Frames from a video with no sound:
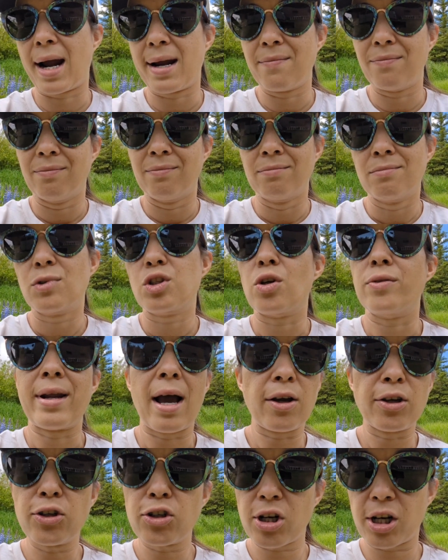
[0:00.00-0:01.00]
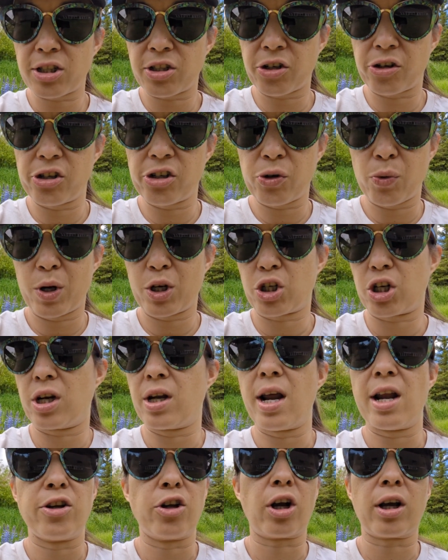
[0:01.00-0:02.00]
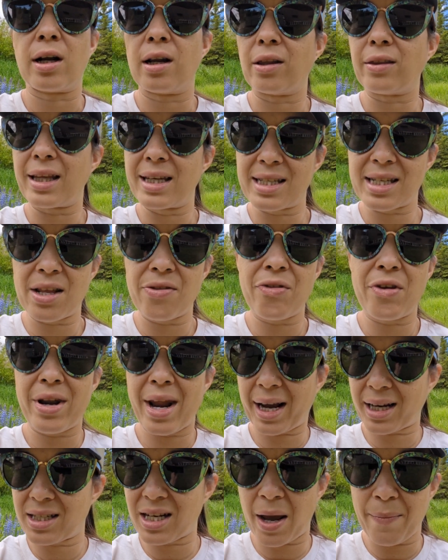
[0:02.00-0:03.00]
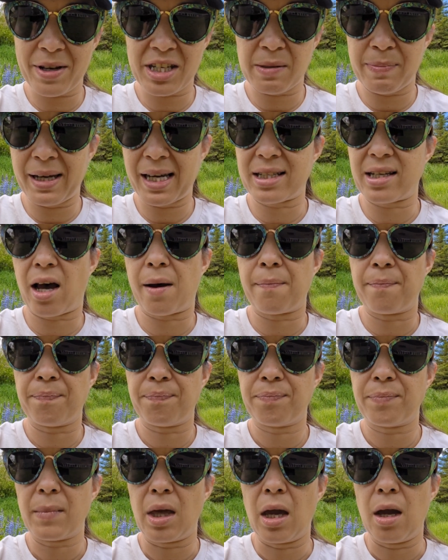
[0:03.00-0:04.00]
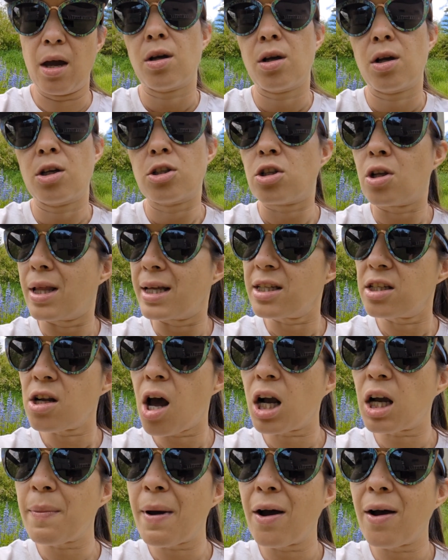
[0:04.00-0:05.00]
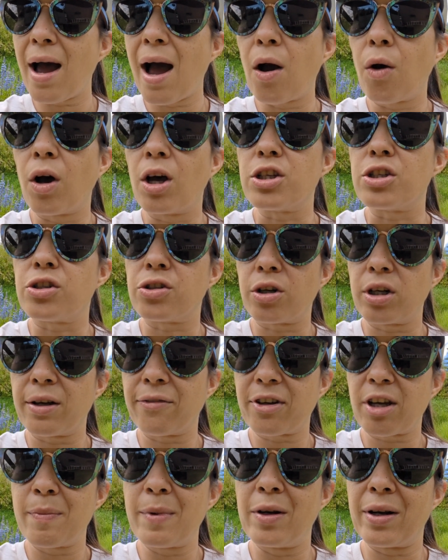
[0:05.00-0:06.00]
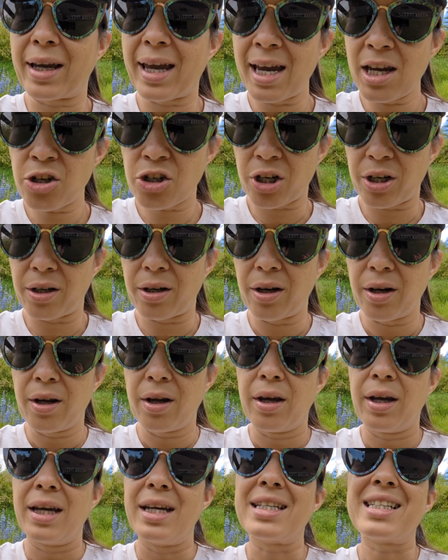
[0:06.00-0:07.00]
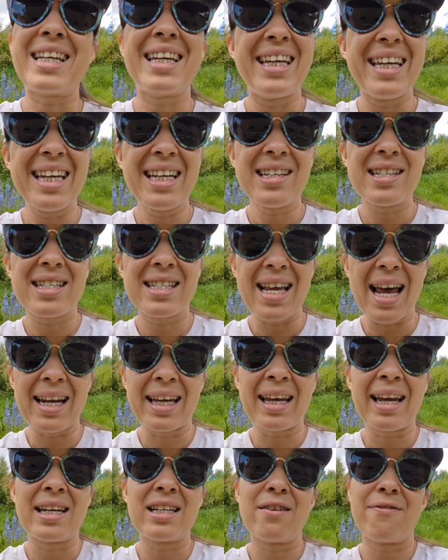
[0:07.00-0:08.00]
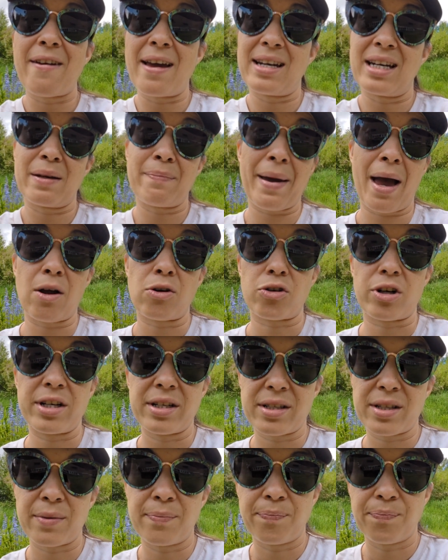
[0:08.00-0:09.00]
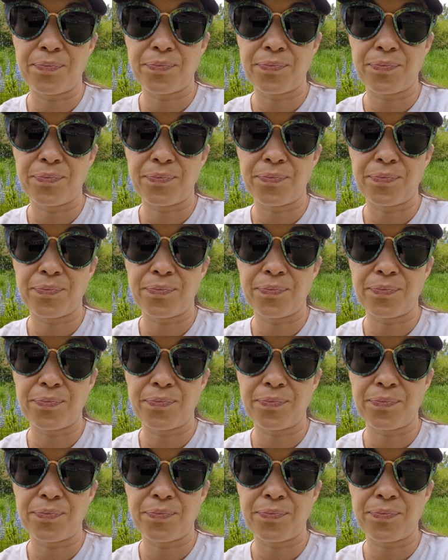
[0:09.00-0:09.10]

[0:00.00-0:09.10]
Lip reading: right, so now you trust your intuition, and you're going to listen the next time it speaks up. So let's talk about how assertive communication is key to setting and defending boundaries.